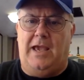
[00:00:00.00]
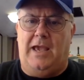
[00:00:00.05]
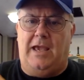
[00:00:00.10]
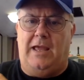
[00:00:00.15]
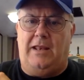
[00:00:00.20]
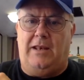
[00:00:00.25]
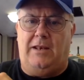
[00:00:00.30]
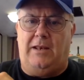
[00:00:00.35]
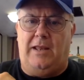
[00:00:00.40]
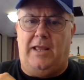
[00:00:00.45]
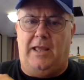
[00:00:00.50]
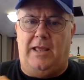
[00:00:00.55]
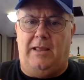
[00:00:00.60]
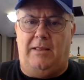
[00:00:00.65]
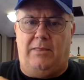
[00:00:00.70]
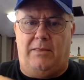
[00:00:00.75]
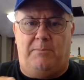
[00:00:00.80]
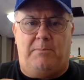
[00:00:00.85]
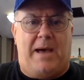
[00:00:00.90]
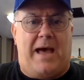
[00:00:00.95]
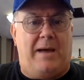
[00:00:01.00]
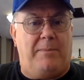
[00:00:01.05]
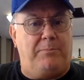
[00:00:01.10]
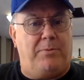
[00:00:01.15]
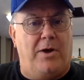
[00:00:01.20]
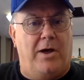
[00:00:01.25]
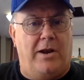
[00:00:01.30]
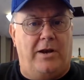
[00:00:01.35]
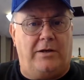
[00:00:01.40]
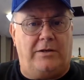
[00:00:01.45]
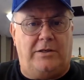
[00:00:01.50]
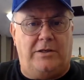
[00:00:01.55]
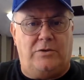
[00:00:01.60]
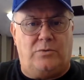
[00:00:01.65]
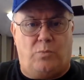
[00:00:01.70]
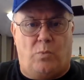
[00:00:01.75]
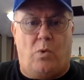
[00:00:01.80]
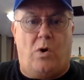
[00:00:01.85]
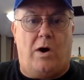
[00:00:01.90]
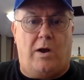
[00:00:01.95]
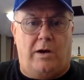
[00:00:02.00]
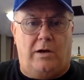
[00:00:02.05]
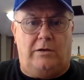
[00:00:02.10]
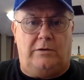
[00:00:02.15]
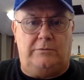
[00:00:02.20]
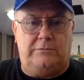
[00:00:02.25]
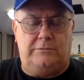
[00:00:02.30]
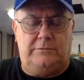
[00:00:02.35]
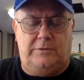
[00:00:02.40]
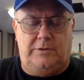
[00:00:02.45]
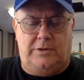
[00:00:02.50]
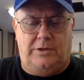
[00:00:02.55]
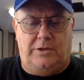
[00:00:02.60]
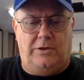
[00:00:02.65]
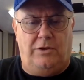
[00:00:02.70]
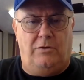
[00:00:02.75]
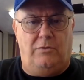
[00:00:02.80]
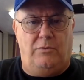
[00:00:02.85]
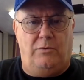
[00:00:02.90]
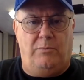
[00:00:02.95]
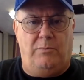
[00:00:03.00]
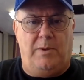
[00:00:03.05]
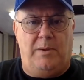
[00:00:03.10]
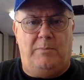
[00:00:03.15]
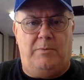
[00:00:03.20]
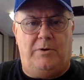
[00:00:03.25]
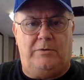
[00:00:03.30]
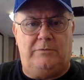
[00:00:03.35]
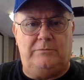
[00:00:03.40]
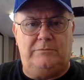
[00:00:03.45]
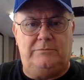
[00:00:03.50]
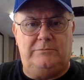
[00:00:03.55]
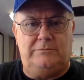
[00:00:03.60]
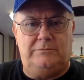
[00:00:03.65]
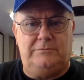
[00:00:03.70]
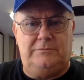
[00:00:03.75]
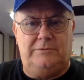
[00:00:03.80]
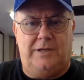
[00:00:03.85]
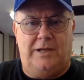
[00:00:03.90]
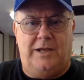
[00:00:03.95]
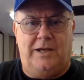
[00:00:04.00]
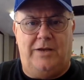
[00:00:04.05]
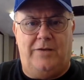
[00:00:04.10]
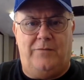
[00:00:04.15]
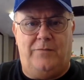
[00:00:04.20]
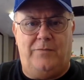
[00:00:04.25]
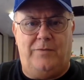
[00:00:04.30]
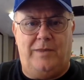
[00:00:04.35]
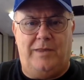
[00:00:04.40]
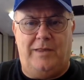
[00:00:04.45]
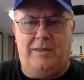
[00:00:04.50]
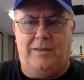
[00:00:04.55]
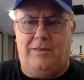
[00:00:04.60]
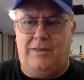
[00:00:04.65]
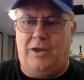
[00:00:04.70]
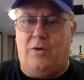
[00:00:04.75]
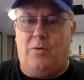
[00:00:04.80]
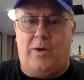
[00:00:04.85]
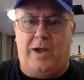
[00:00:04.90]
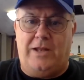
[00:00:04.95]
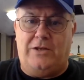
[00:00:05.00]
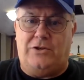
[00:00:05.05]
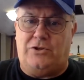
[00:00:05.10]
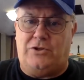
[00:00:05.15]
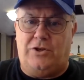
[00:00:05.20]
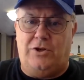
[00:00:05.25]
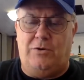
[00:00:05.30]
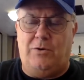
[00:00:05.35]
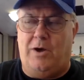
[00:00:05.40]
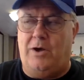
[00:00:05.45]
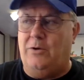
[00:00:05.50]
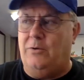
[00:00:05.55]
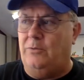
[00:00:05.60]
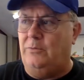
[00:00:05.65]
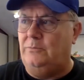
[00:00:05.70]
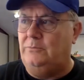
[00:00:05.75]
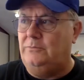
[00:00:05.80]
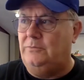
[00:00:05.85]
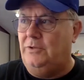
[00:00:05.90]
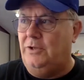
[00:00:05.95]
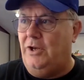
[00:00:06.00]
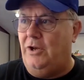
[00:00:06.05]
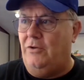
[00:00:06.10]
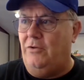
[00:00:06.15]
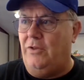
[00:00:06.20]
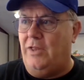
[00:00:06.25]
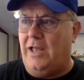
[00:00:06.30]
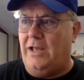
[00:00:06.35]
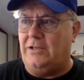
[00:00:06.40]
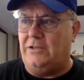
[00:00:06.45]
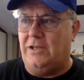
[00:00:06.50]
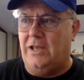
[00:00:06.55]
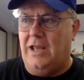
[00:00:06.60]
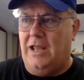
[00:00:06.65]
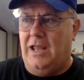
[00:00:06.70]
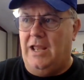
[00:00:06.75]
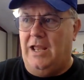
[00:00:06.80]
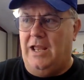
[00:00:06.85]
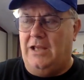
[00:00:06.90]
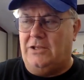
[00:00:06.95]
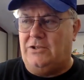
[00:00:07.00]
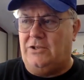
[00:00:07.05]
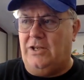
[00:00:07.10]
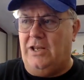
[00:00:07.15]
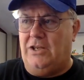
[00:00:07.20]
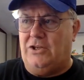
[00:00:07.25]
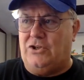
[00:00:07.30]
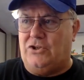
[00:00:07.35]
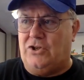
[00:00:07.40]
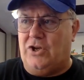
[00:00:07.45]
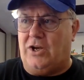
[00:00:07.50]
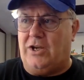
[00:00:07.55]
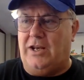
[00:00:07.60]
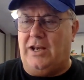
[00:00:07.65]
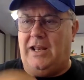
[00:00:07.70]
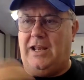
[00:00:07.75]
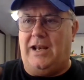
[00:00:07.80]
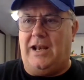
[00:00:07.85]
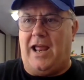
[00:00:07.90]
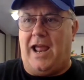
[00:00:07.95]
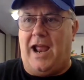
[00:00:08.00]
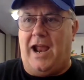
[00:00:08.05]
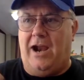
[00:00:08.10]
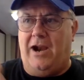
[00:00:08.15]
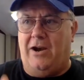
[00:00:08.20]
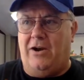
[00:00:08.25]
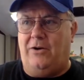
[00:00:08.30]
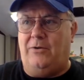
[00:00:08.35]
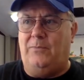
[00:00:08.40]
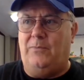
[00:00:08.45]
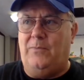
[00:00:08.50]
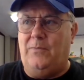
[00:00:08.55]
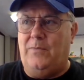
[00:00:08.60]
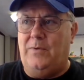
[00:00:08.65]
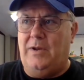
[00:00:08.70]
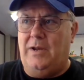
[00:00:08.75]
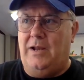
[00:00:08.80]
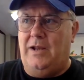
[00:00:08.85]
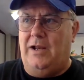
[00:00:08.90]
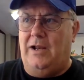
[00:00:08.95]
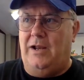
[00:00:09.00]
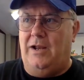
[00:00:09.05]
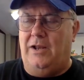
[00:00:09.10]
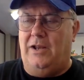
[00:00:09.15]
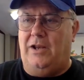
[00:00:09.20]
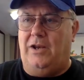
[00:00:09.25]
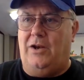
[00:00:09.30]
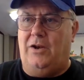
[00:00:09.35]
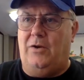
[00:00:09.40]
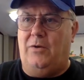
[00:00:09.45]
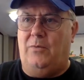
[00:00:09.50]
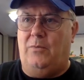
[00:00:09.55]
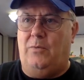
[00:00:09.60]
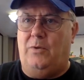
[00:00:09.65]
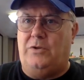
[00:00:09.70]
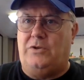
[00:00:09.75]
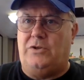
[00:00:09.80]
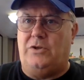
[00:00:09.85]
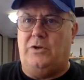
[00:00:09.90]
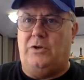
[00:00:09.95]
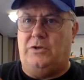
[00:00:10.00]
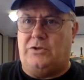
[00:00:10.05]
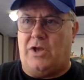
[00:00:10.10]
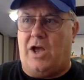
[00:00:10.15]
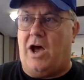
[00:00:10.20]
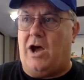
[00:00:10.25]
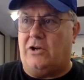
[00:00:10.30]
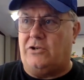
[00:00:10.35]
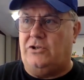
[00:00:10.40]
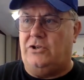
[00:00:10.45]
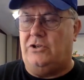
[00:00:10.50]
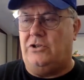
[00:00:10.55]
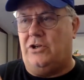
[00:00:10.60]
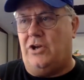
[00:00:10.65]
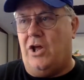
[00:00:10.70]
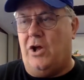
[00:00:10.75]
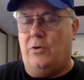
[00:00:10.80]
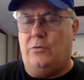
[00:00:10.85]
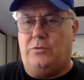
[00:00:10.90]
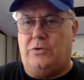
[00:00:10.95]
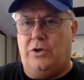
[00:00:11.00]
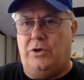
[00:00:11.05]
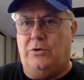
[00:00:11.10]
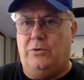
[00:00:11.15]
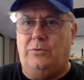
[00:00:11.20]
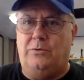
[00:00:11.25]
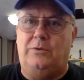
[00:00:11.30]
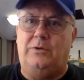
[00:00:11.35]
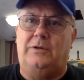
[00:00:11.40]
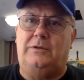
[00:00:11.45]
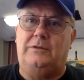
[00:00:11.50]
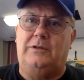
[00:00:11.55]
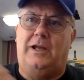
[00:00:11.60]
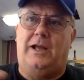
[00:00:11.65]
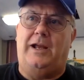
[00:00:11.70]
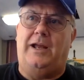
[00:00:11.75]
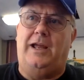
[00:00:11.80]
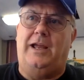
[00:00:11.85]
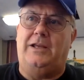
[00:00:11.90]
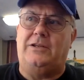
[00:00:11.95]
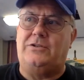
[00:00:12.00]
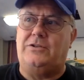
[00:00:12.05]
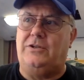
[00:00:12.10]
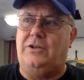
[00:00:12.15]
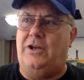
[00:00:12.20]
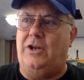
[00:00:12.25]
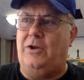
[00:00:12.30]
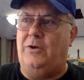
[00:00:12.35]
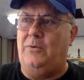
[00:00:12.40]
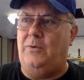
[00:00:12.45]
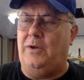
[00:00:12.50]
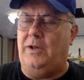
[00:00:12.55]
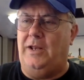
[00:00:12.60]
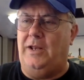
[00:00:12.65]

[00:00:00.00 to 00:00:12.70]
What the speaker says: and the byproduct is water. And you remember the old H2O, it's sucking in air, and which is oxygen, O2, I guess, and